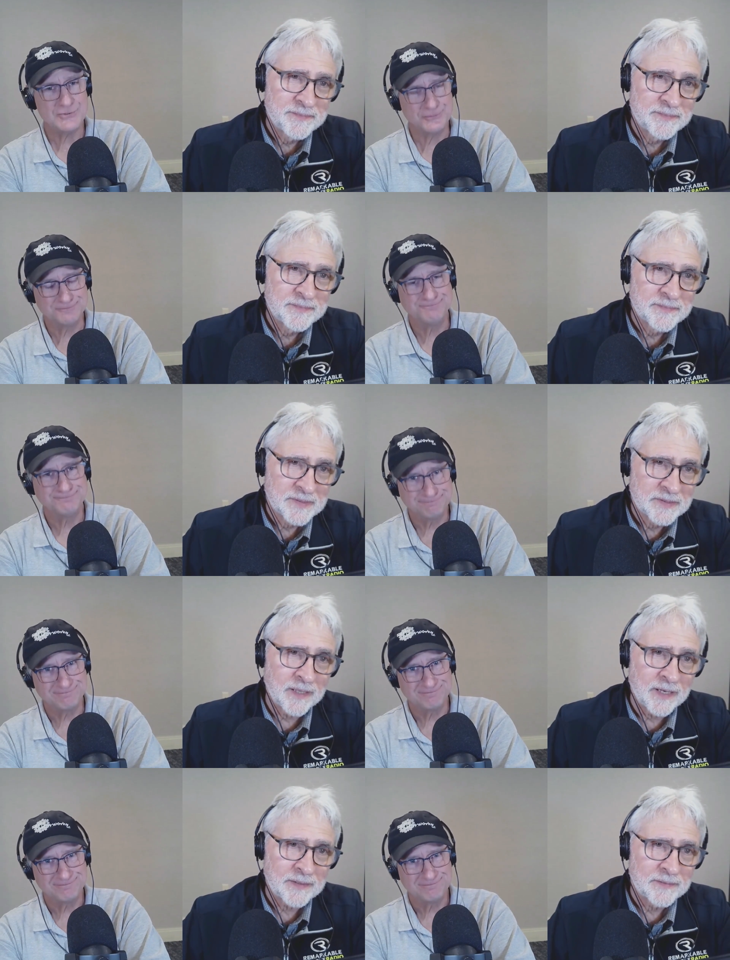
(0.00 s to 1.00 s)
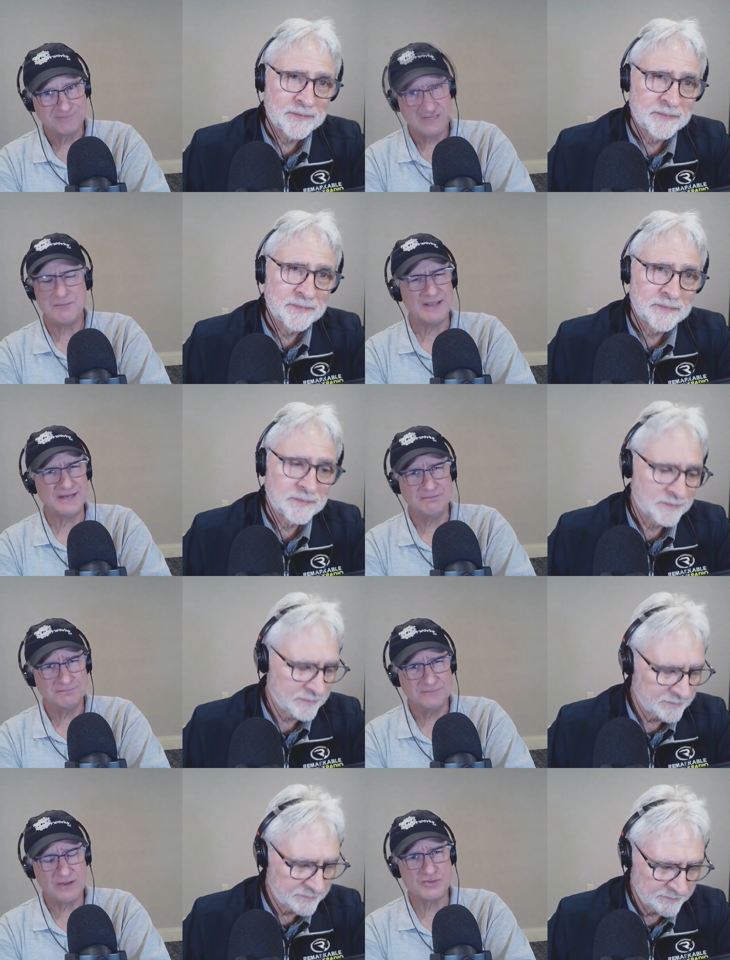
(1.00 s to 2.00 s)
Speaker 1: I do. A lot? Not
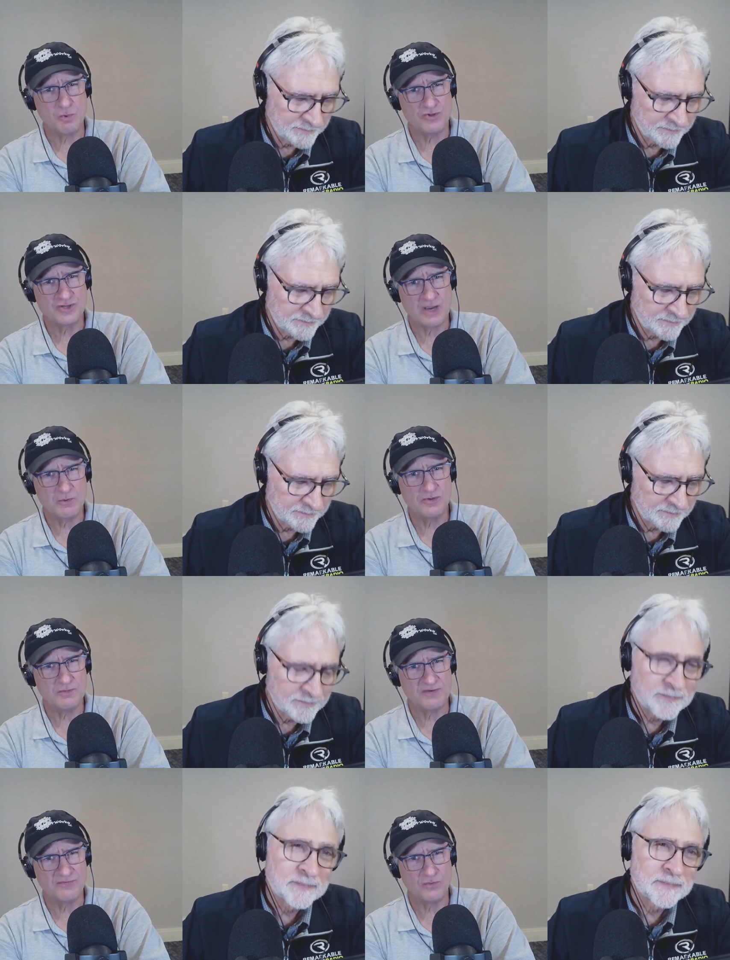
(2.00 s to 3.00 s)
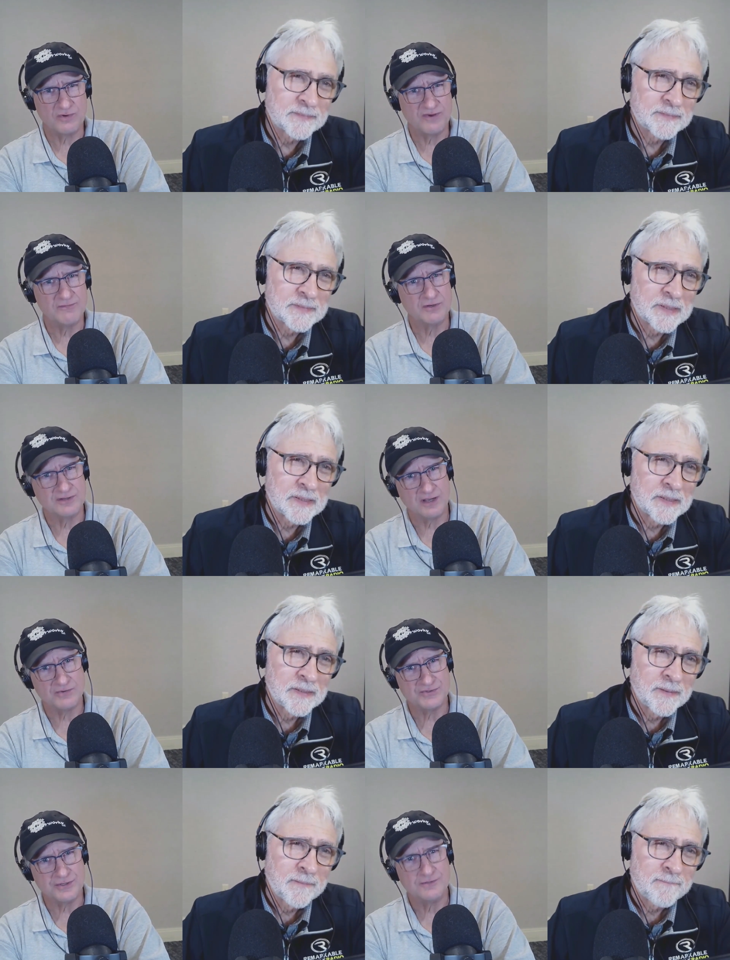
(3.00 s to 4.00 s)
many. For a small shop, we do about four or 500
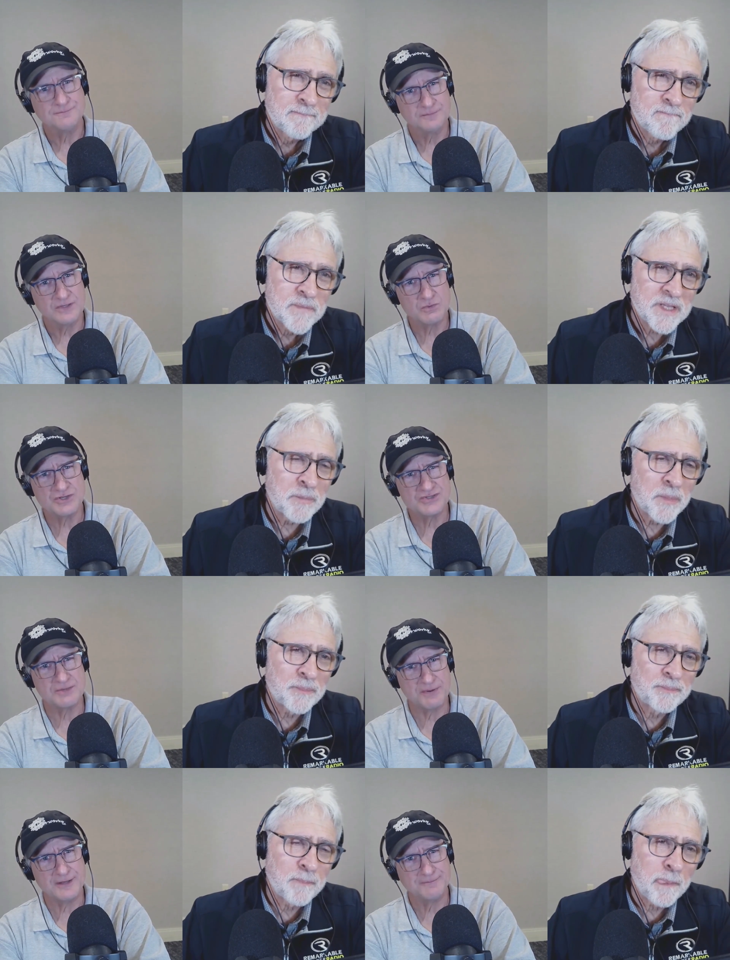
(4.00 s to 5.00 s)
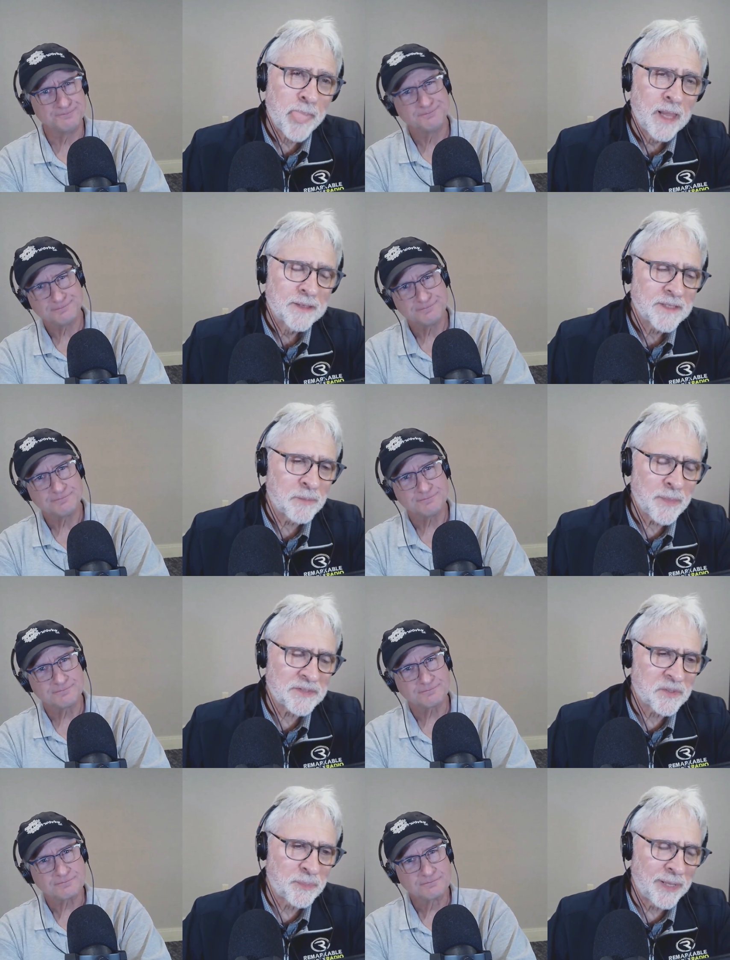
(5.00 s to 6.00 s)
tires a year, tell me, isn't bad. Tell me
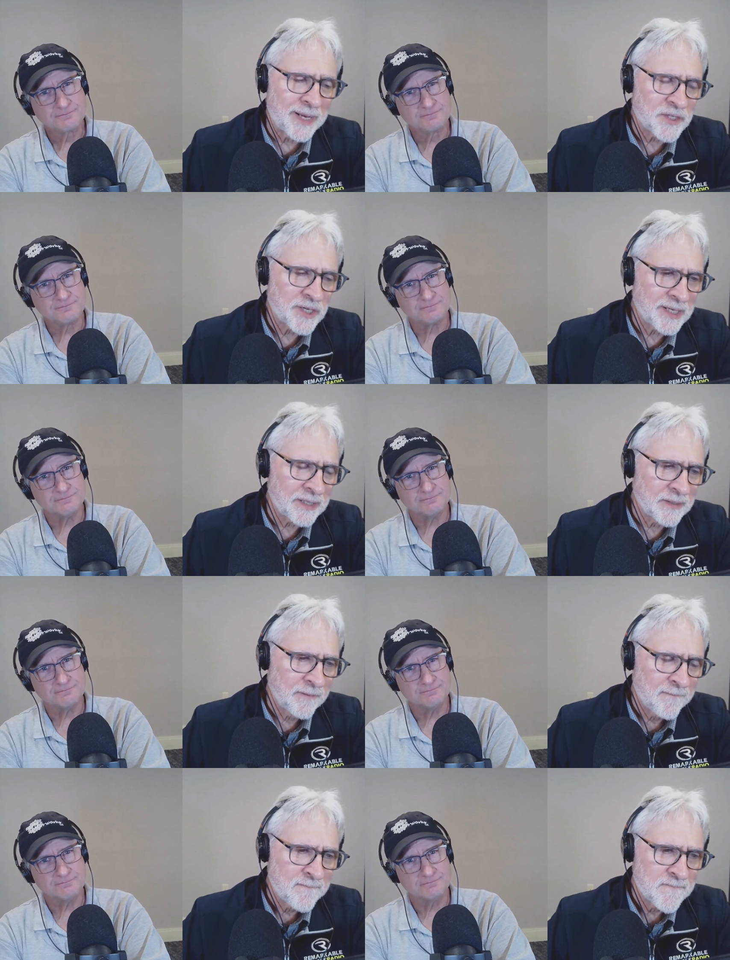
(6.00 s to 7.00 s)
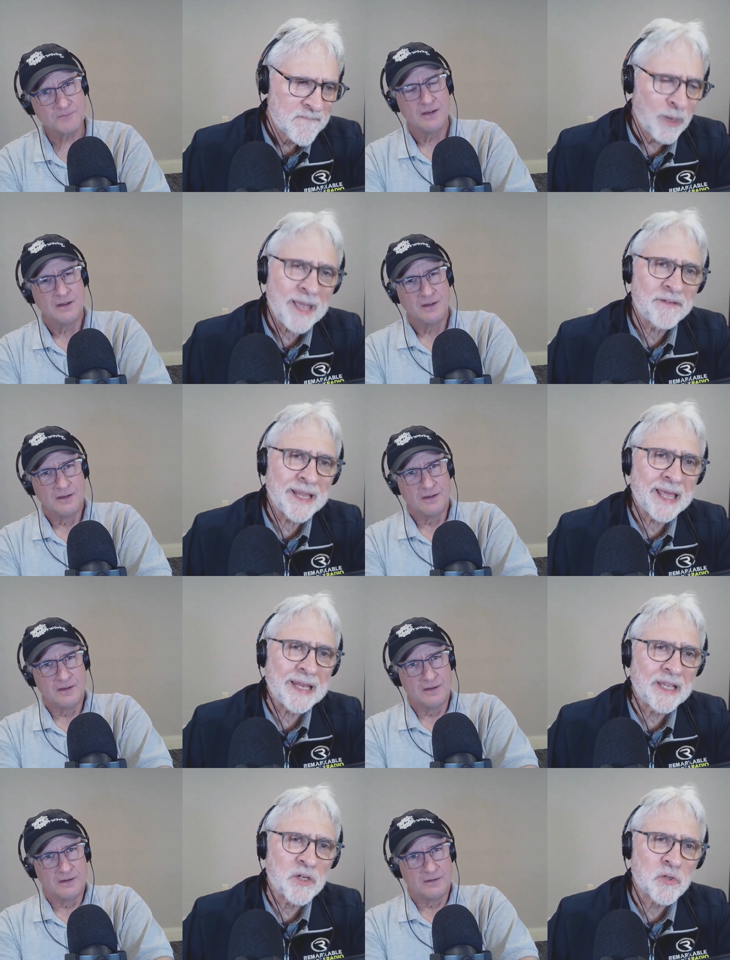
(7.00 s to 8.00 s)
Speaker 2: about supply chain. Are we having
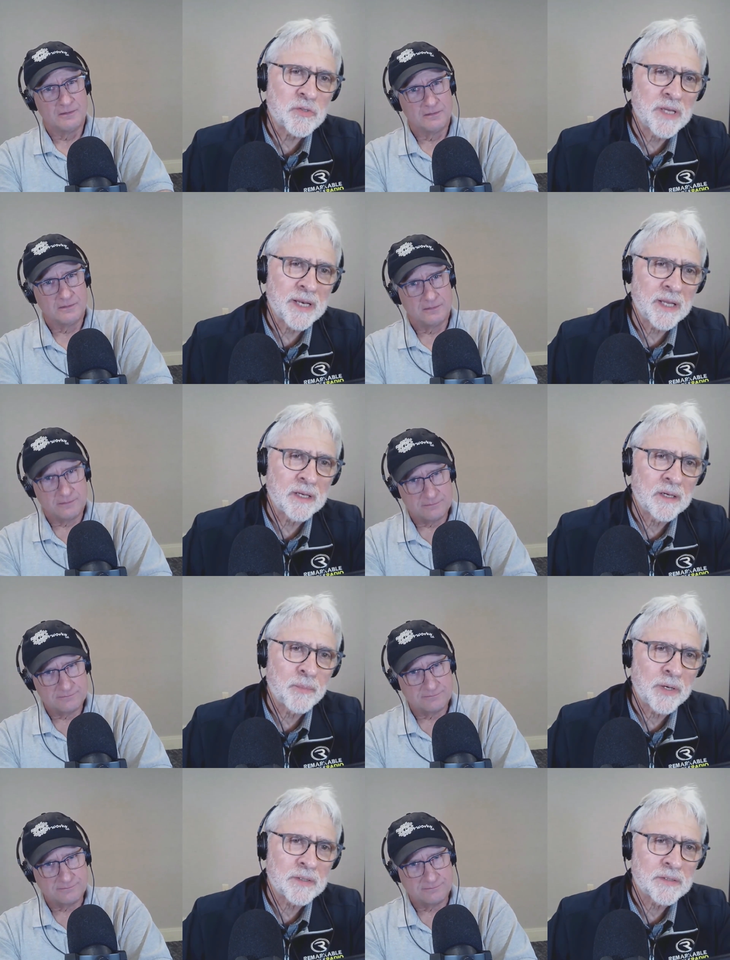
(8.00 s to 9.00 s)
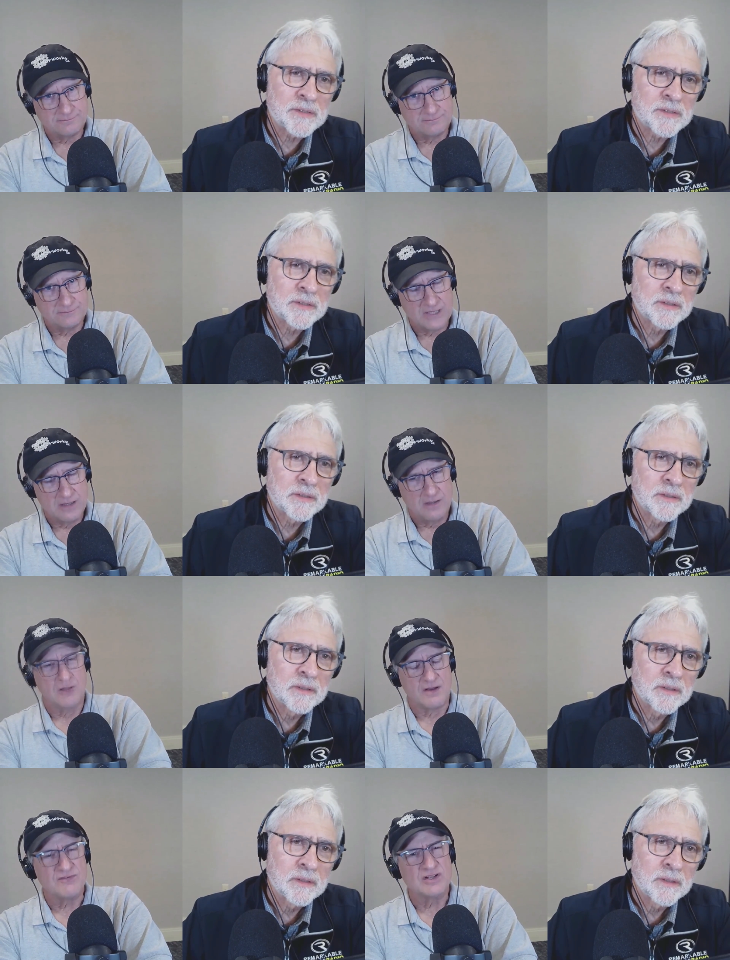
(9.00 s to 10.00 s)
any issues getting uh, parts?
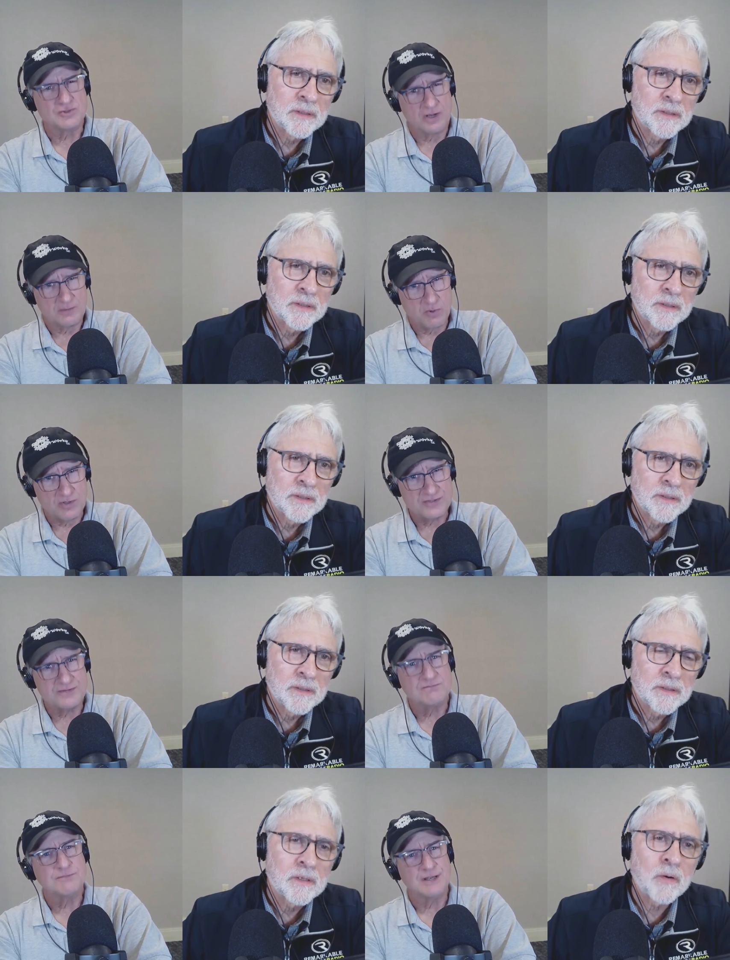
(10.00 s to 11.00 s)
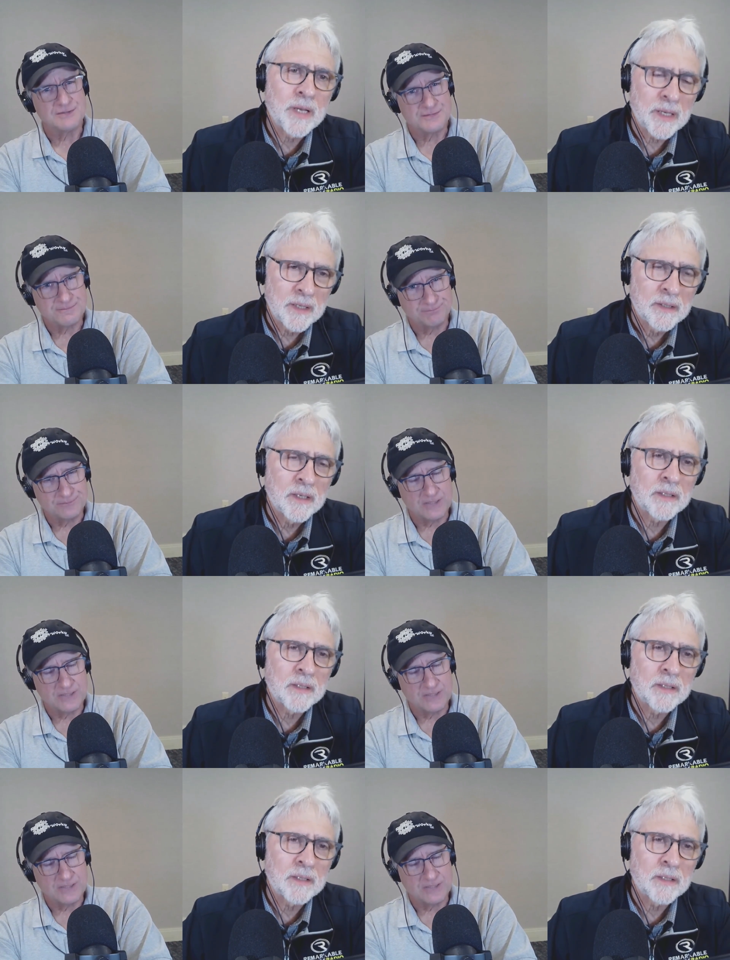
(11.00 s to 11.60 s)
Speaker 1: A lot of electronic parts.
Speaker 2: Okay. Yes,